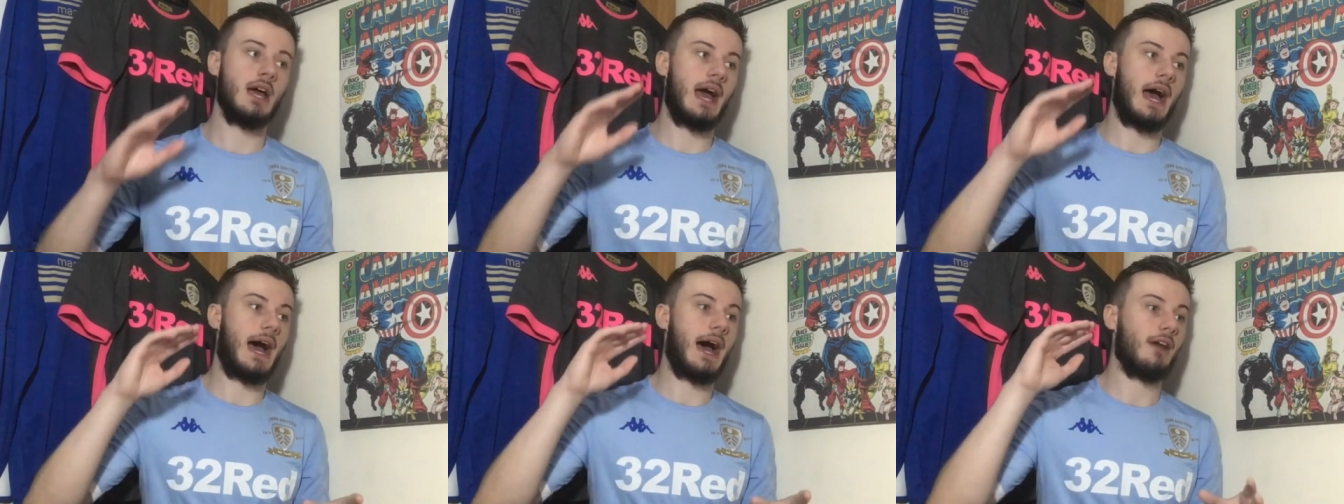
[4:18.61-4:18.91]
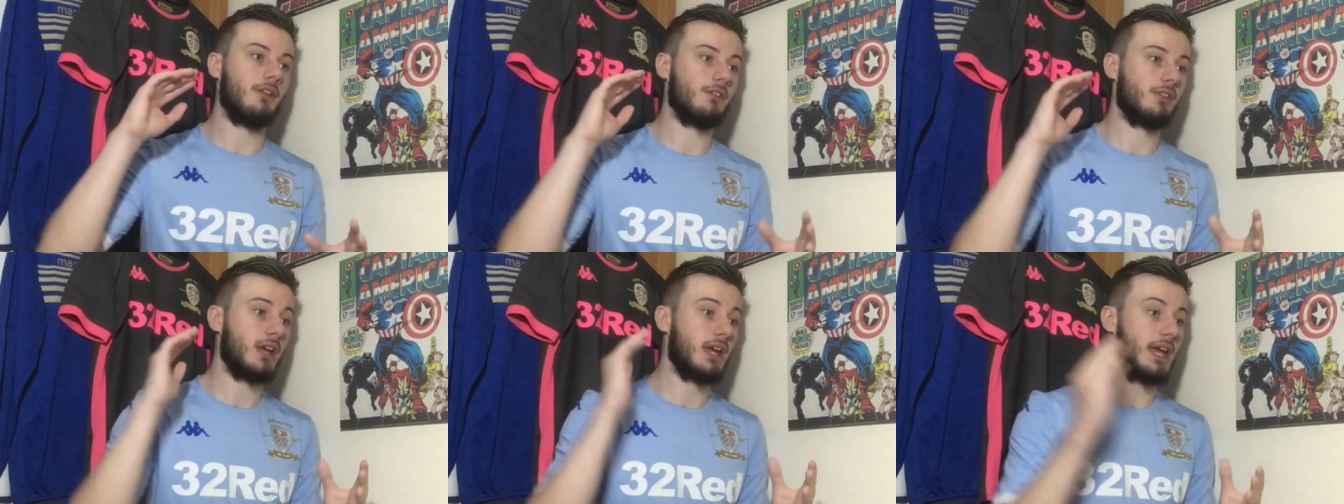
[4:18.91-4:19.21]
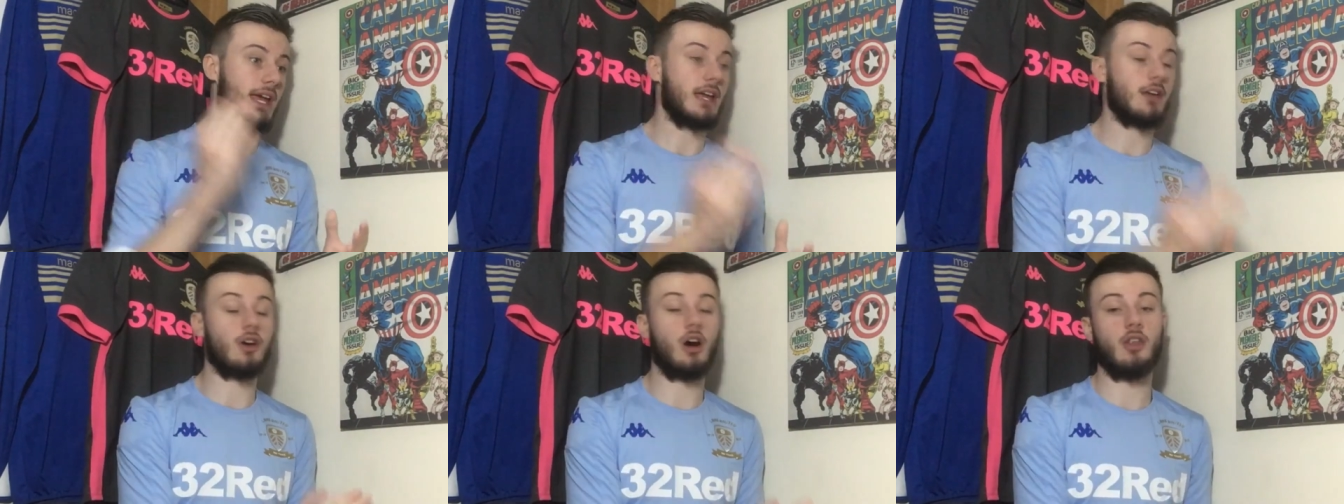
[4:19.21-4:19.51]
and
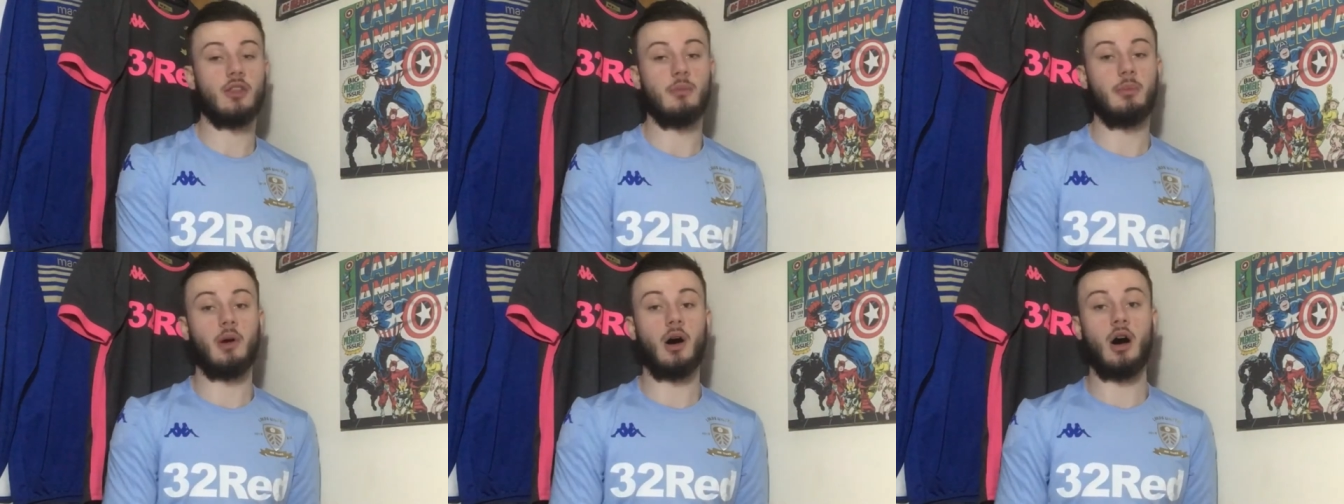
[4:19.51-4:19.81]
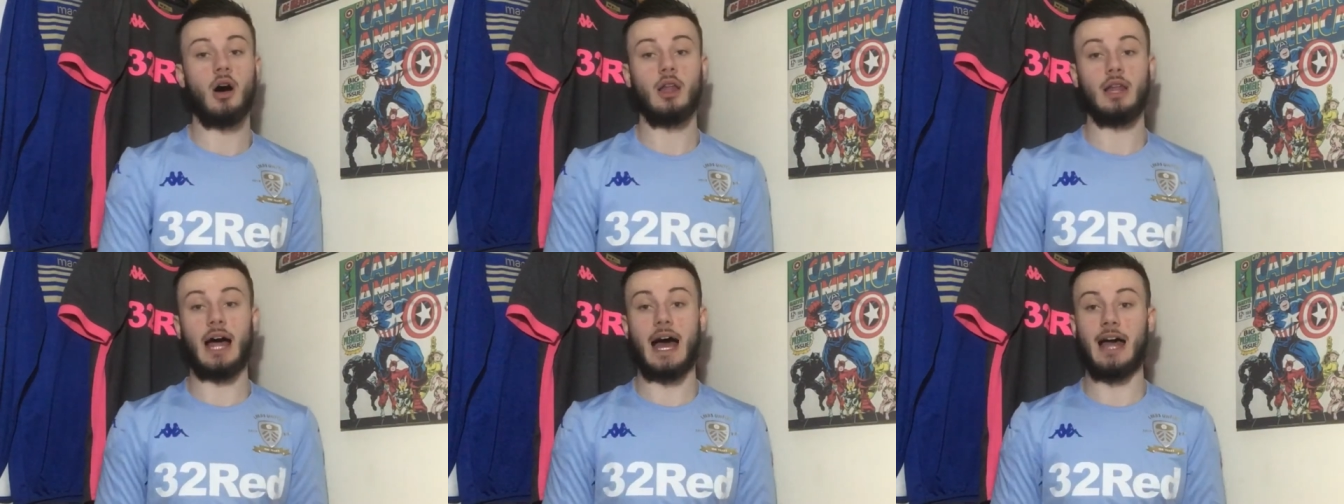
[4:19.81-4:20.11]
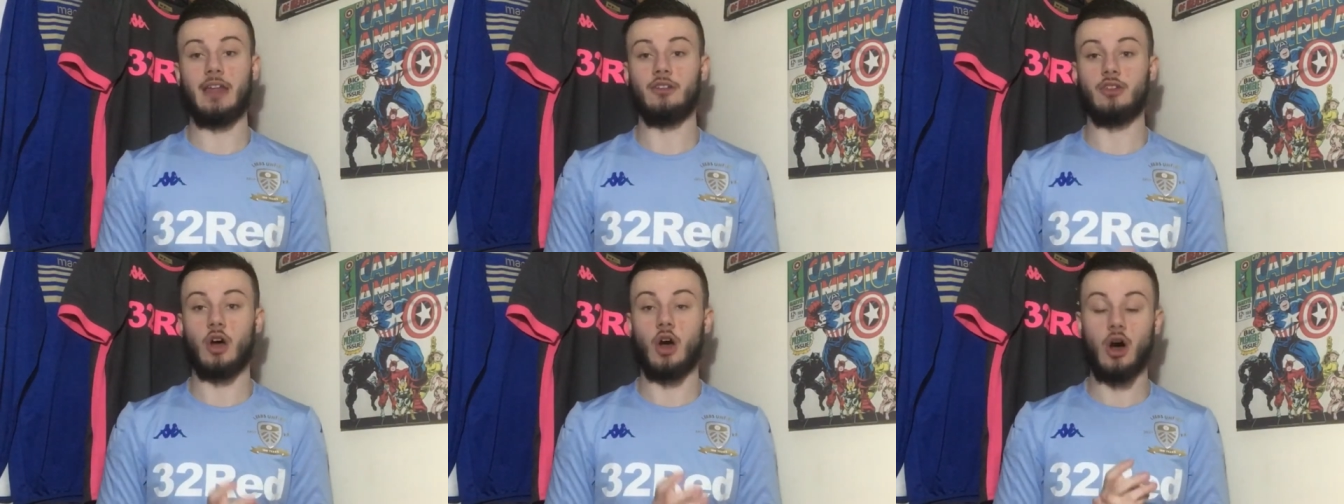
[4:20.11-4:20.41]
he got the ball,
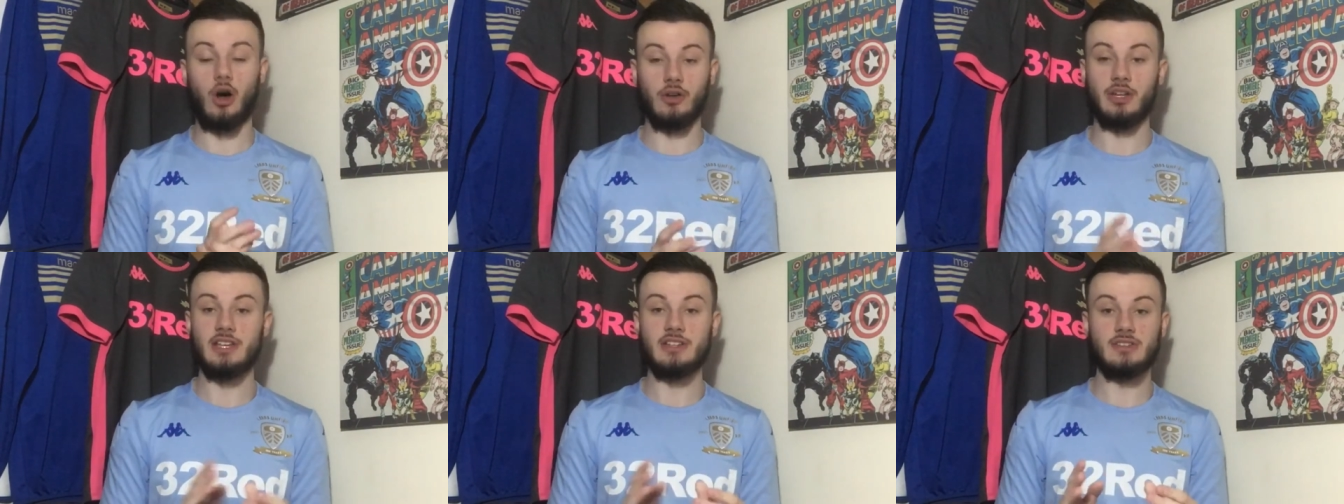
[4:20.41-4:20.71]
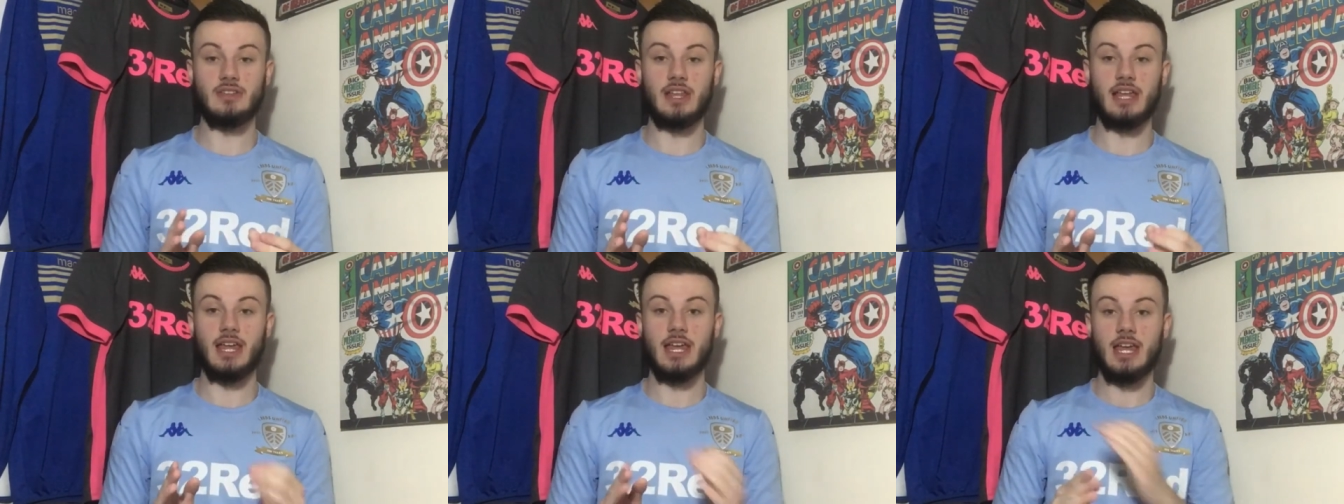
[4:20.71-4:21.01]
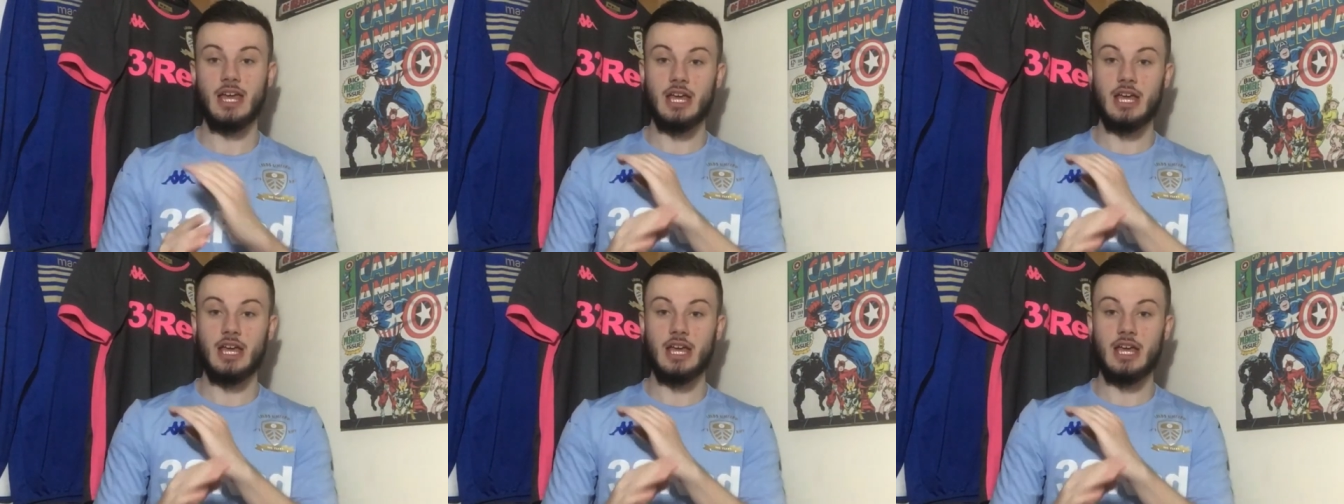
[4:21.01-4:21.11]
and honestly,